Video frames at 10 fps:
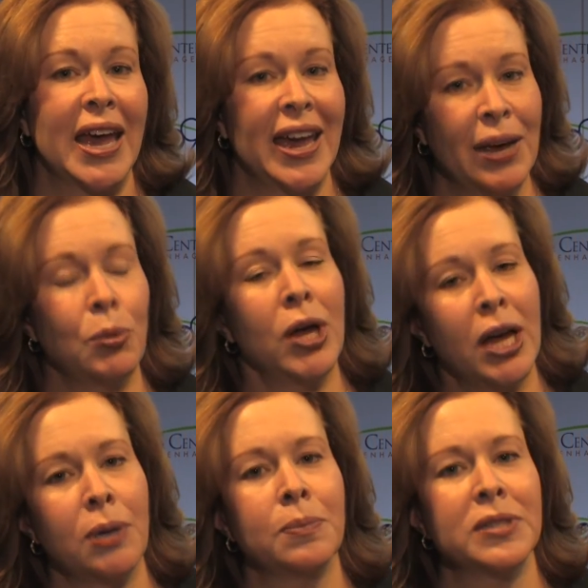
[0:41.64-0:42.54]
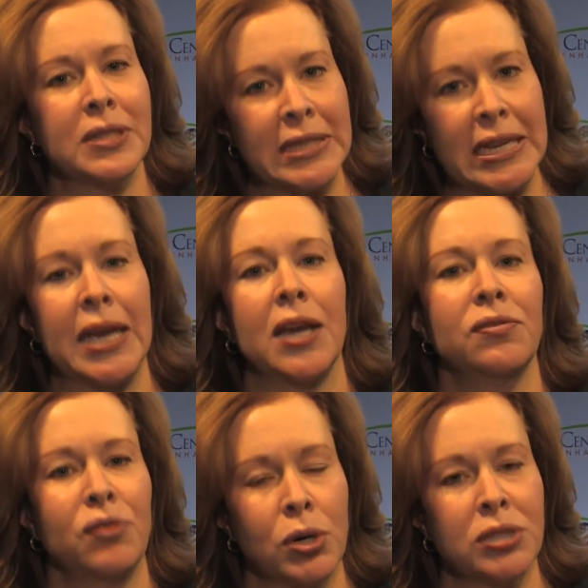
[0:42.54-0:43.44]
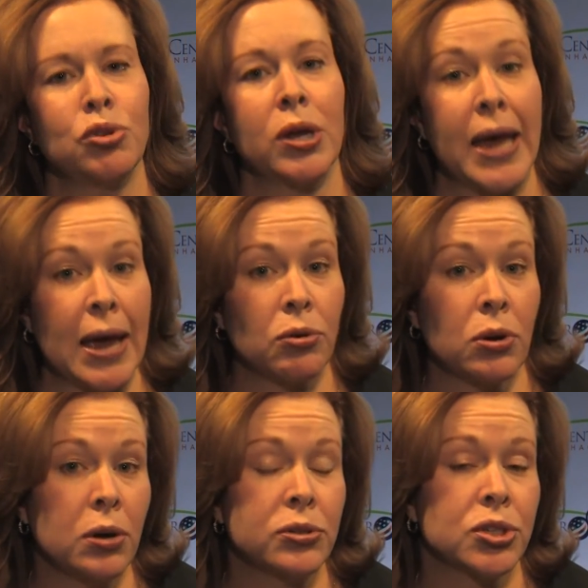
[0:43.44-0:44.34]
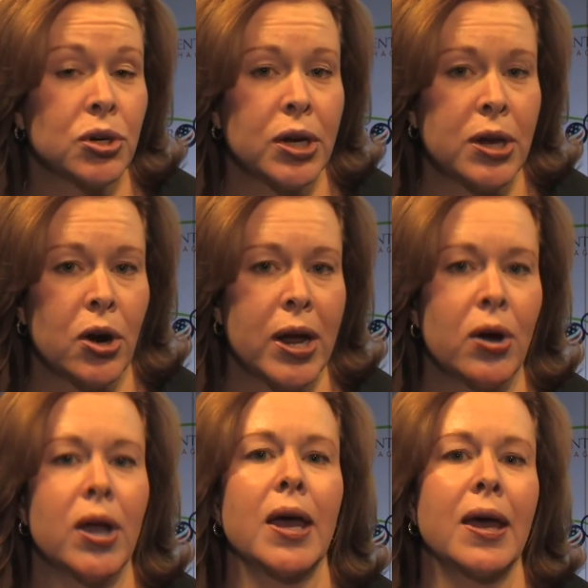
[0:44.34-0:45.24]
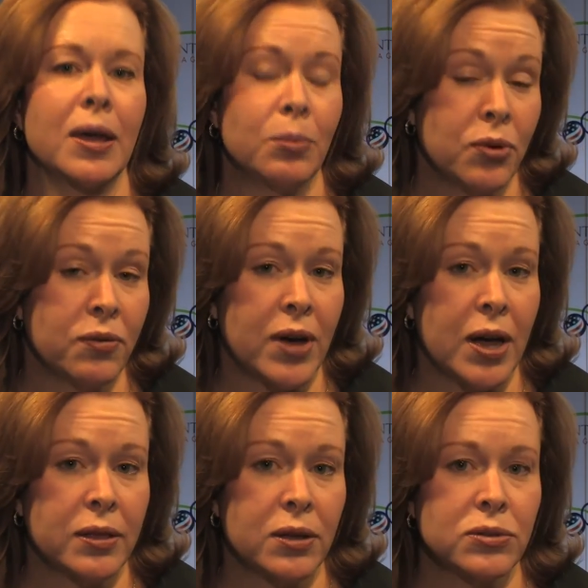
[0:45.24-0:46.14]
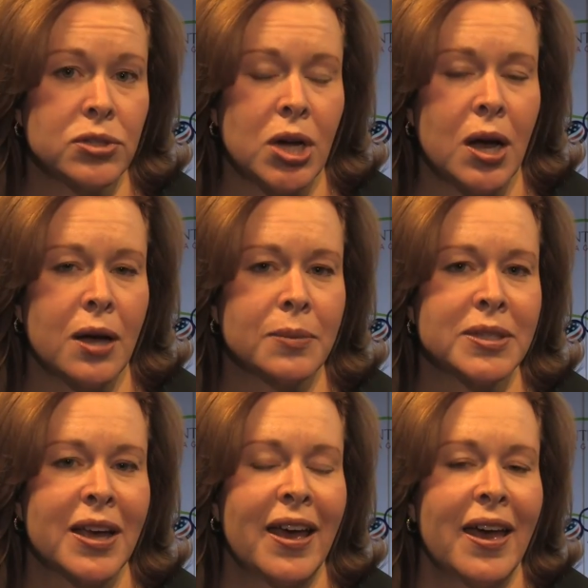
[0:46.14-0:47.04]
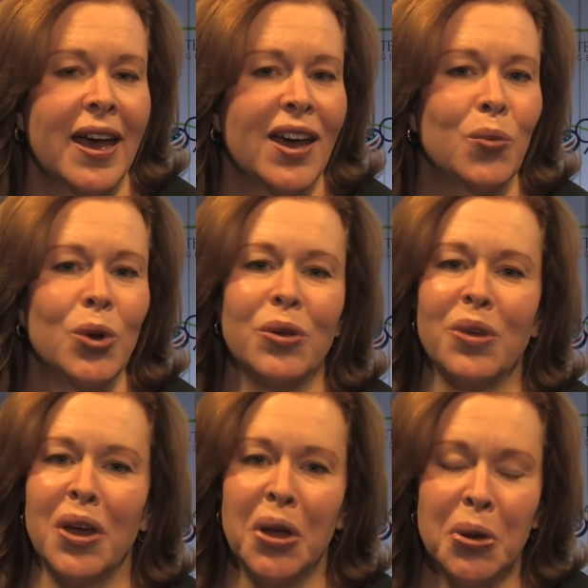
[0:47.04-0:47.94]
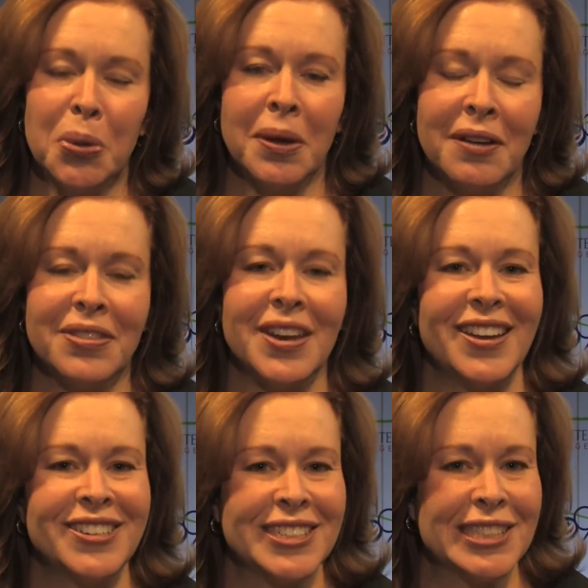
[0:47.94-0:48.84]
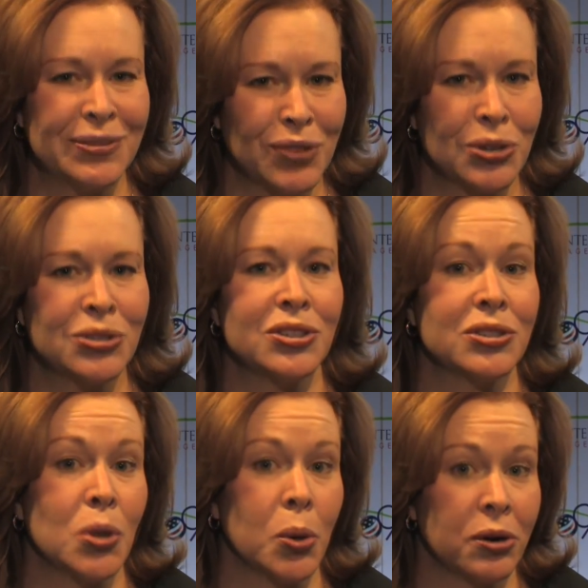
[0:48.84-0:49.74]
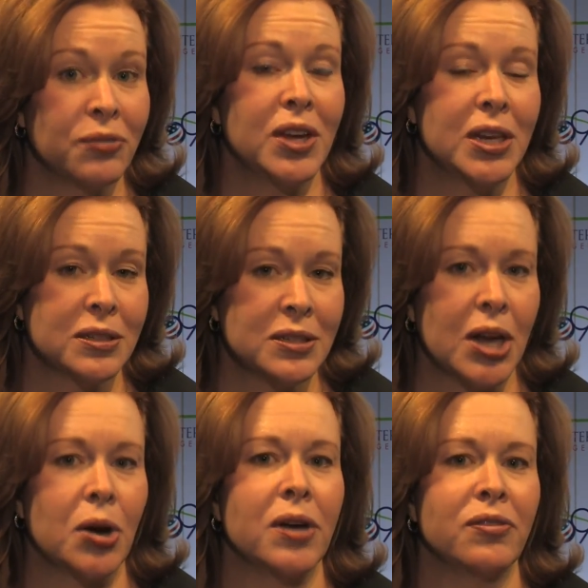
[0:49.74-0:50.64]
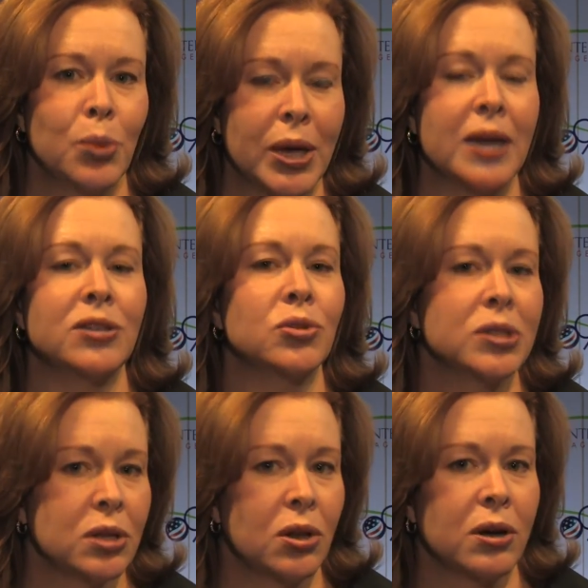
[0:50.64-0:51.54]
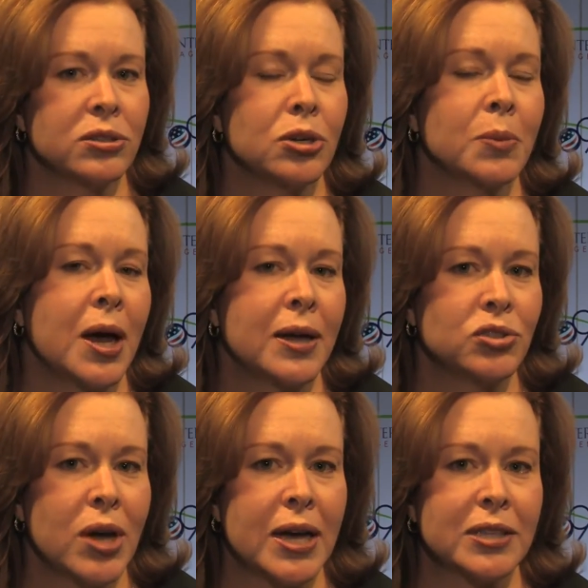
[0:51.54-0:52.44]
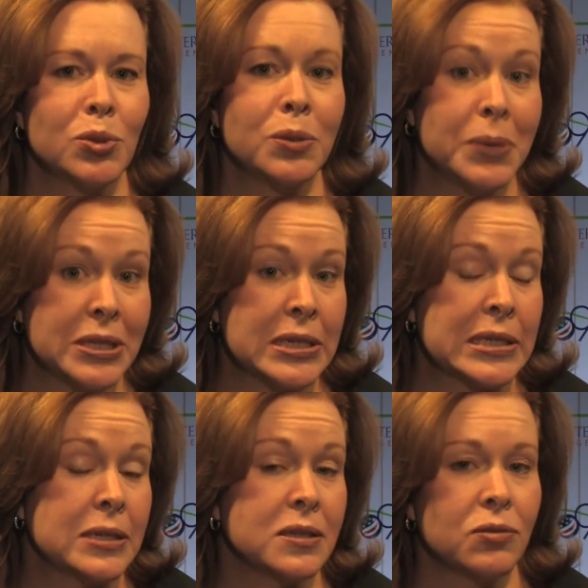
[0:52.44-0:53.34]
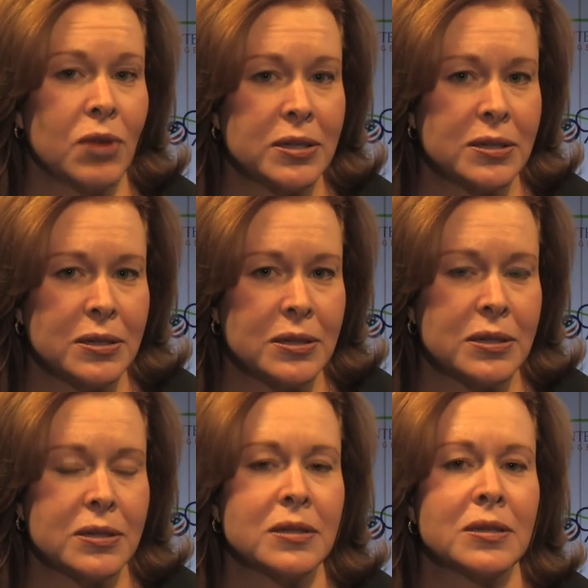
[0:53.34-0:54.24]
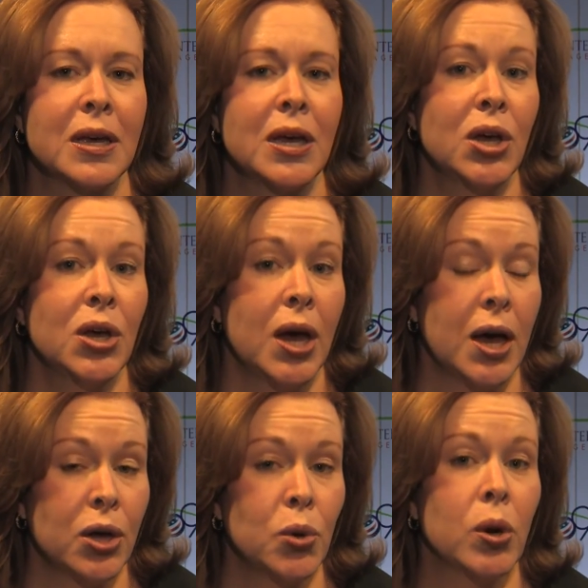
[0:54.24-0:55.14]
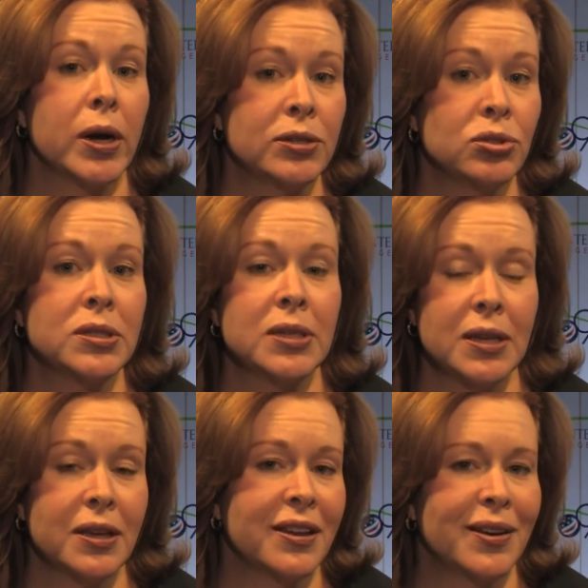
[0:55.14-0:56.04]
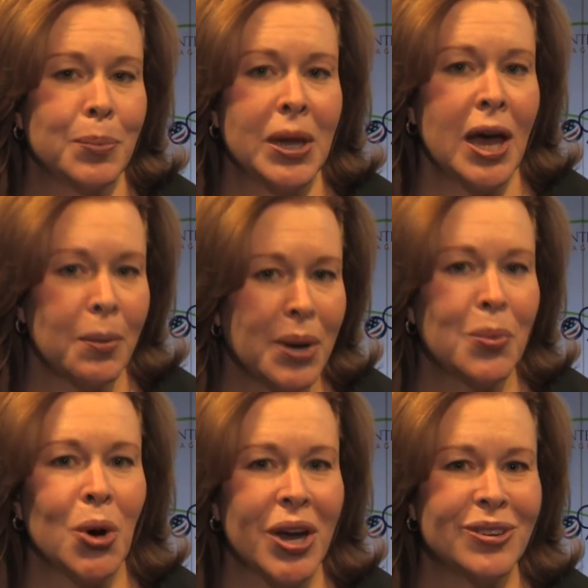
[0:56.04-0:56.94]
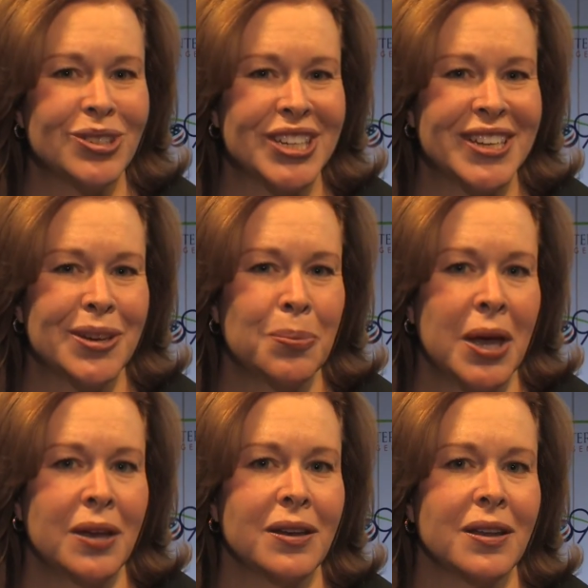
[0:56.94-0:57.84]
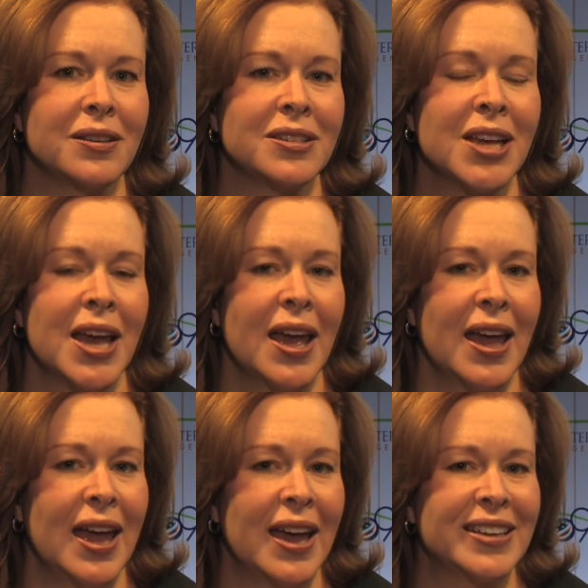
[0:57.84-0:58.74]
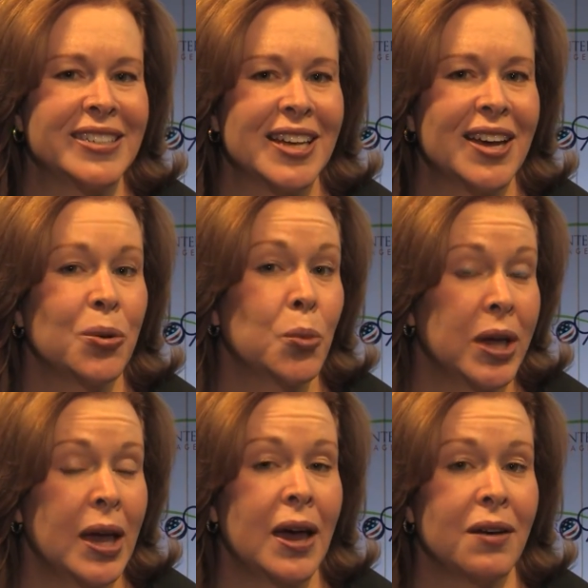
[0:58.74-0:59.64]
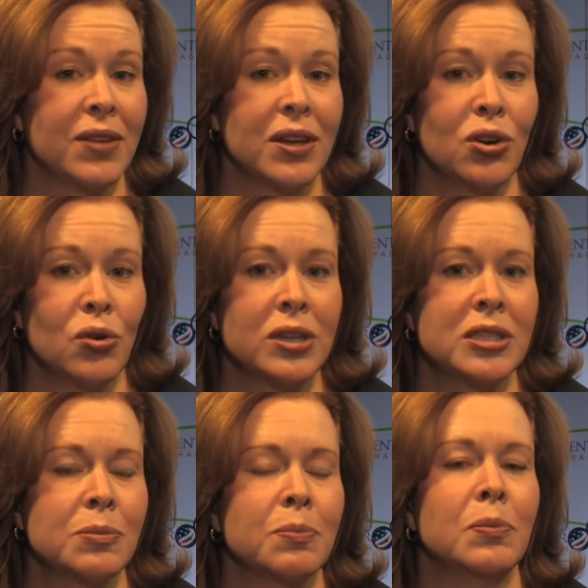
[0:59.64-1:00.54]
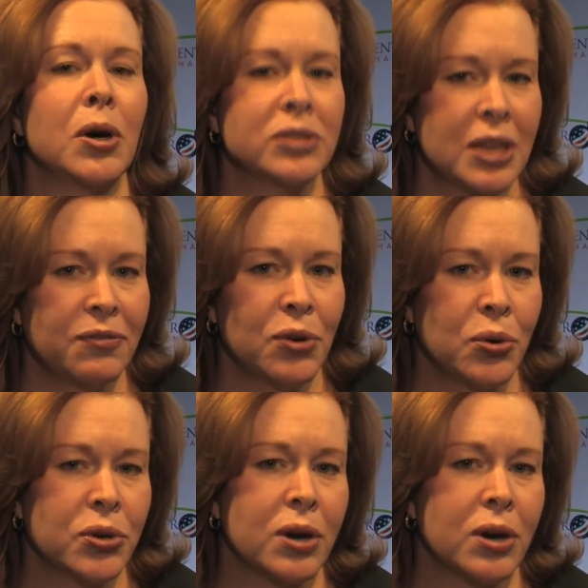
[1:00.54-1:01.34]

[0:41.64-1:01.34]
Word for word: And it will help sustain forestry and agriculture in our area and provide those jobs. And we're the home of the nation's first solar feed-in tariff. We enter into long-term contracts with businesses and residences uh, who are interested in becoming more energy independent and uh, we have increased multifold